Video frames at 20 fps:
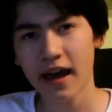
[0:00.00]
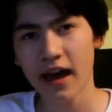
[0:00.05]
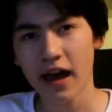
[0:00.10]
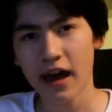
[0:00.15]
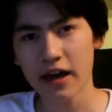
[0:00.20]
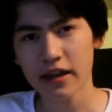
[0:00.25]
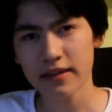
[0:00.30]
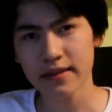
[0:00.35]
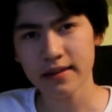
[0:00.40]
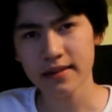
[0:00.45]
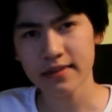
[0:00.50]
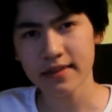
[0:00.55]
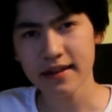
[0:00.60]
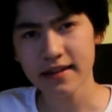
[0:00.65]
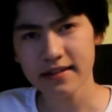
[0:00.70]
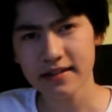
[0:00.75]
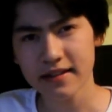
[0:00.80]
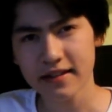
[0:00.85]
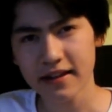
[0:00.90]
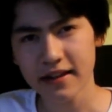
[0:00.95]
as he
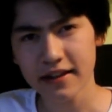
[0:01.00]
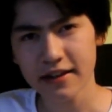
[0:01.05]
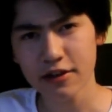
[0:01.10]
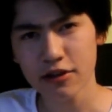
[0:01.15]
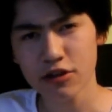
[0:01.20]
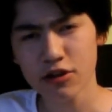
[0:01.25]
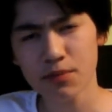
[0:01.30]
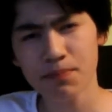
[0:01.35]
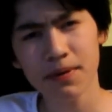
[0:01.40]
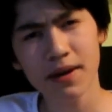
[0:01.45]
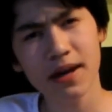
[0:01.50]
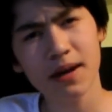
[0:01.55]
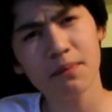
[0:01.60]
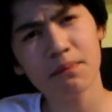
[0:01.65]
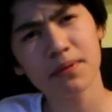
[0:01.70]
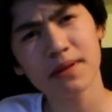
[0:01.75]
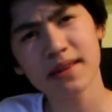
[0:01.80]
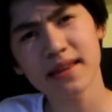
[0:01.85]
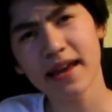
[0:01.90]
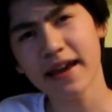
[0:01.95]
said he used to pick
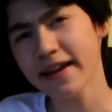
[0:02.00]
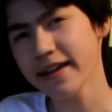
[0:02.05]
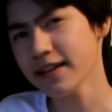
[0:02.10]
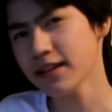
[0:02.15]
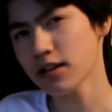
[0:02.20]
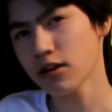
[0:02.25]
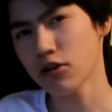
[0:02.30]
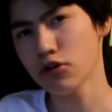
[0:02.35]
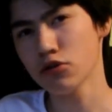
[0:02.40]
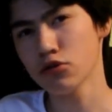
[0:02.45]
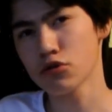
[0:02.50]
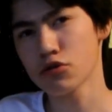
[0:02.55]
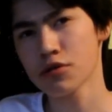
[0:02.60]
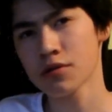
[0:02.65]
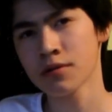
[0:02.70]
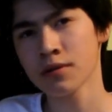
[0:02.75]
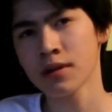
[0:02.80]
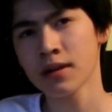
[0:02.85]
potatoes